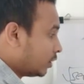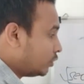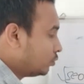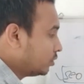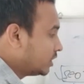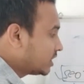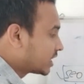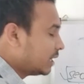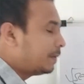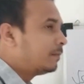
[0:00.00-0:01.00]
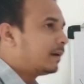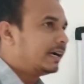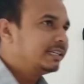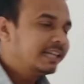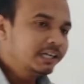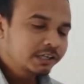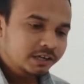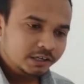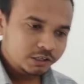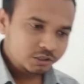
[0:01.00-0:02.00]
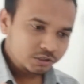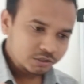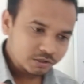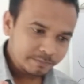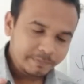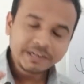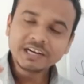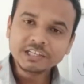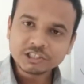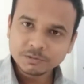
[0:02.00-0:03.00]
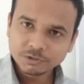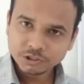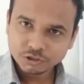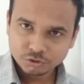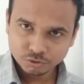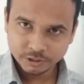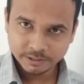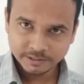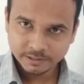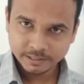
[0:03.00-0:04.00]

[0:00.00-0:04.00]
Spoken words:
you just keep in mind that meta description should